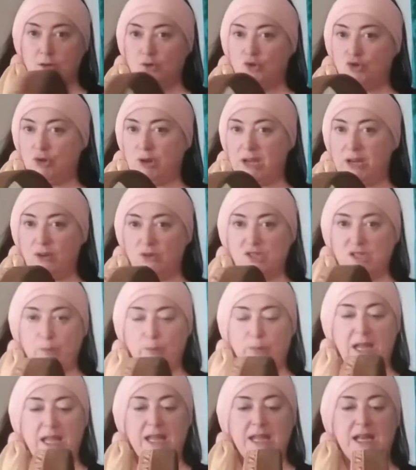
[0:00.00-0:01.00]
Try not to
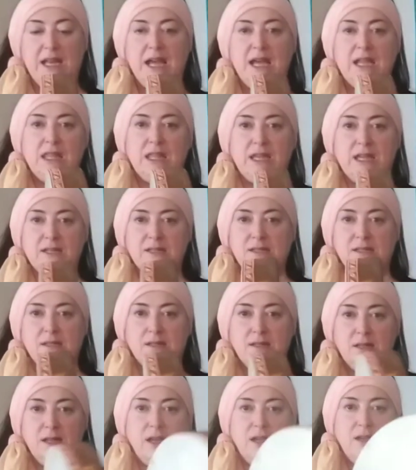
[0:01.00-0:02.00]
play it like this,
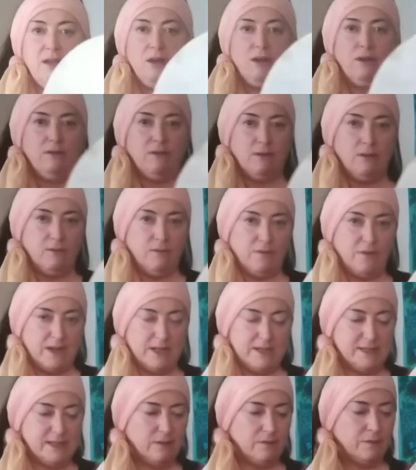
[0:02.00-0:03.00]
yeah?
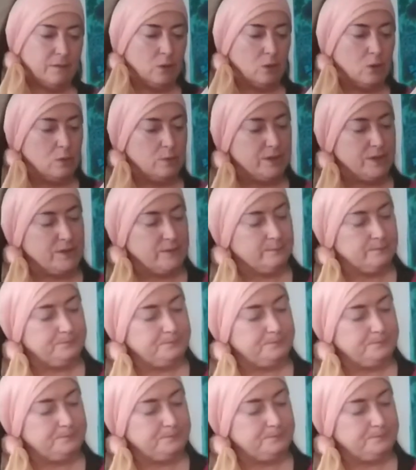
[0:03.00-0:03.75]
Face it forward.